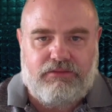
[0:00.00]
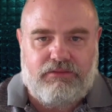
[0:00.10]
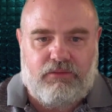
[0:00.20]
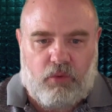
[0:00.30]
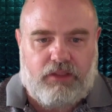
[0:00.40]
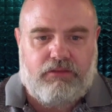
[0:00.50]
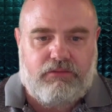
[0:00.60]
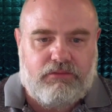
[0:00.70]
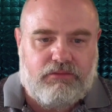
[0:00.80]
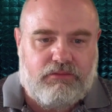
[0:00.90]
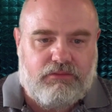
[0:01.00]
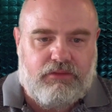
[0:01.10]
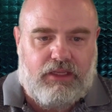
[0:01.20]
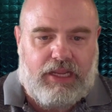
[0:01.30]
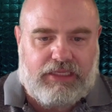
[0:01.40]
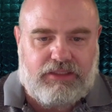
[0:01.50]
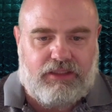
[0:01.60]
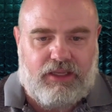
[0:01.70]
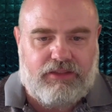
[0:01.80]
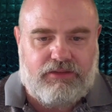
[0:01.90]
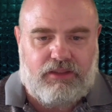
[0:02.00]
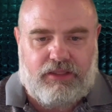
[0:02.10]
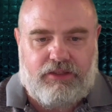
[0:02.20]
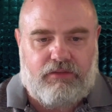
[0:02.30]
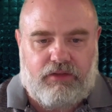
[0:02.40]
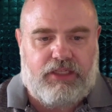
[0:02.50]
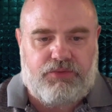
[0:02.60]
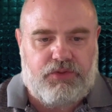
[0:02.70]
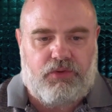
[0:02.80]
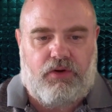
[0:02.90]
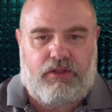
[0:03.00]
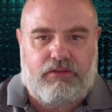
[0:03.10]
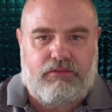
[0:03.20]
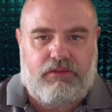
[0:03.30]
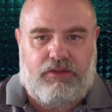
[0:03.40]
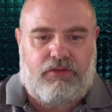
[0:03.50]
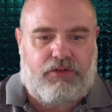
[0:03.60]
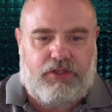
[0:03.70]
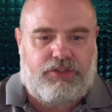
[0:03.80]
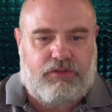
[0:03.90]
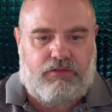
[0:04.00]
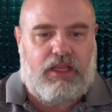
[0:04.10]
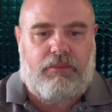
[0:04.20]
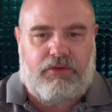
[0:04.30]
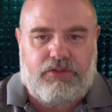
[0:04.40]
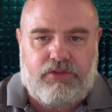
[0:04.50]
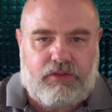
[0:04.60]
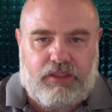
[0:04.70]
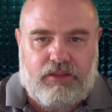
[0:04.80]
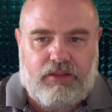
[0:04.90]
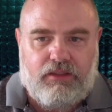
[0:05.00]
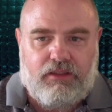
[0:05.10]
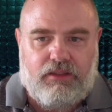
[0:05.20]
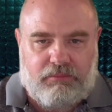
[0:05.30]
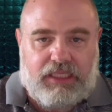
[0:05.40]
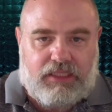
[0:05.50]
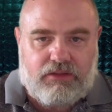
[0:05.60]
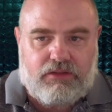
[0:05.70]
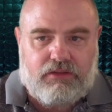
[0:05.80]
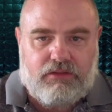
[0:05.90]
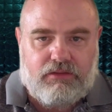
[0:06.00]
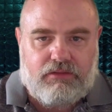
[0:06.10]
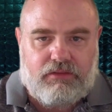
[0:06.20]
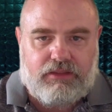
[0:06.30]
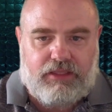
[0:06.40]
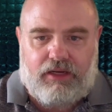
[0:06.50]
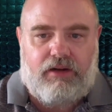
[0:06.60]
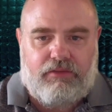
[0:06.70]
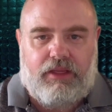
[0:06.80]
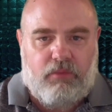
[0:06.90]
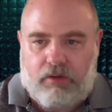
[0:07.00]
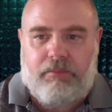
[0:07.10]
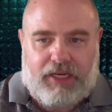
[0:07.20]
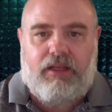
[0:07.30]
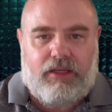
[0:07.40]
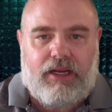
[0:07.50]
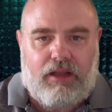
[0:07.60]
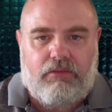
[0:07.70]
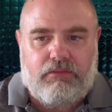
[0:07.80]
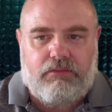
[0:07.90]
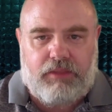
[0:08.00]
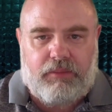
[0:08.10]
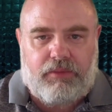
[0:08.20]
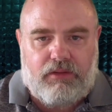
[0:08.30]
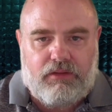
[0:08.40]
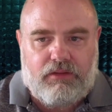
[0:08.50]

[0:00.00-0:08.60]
what acting as the lender of last resort in the tradition of Lombard Street means. Right there, they were bailing out people.